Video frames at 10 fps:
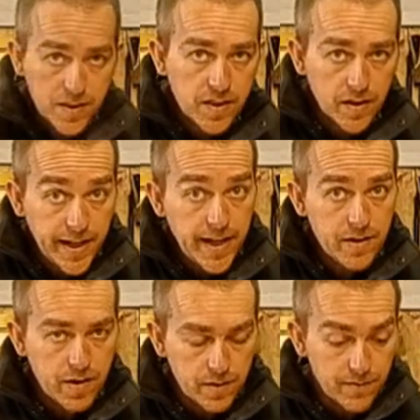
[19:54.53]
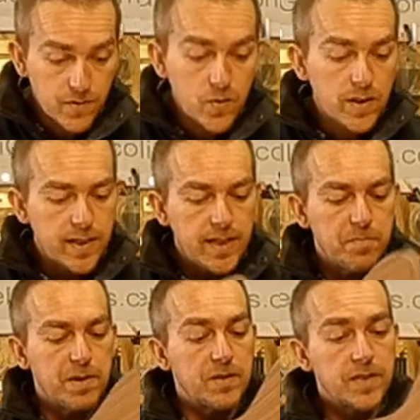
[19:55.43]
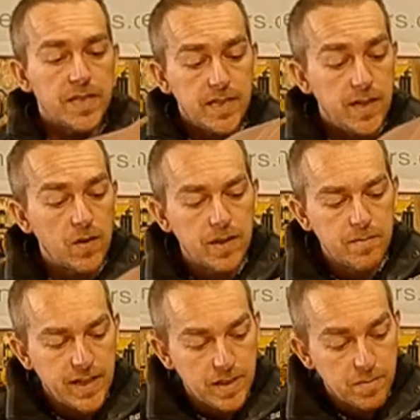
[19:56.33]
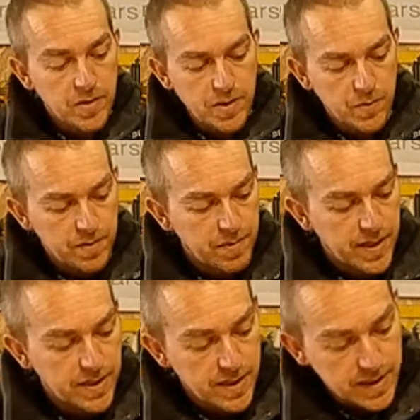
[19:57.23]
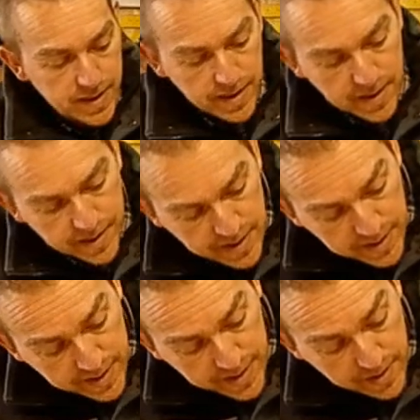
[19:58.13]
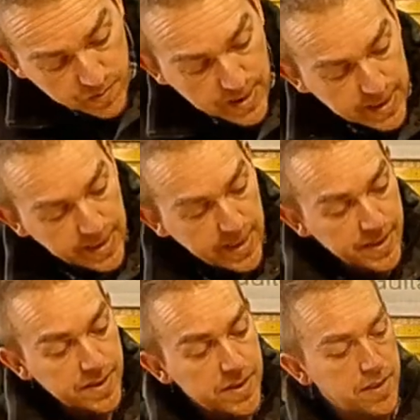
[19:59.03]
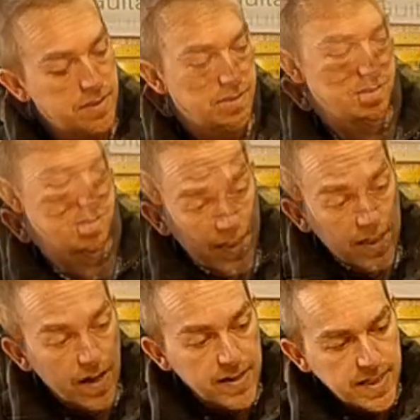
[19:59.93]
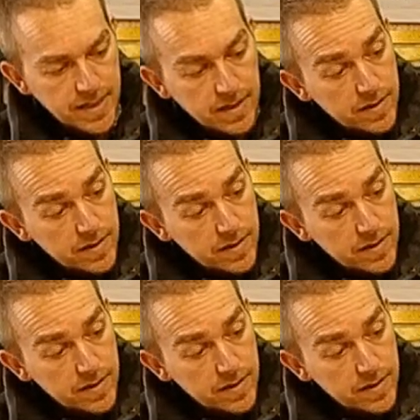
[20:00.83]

the unsung hero of all of these builds is the Okame, the bodywood, because it really is. It's light,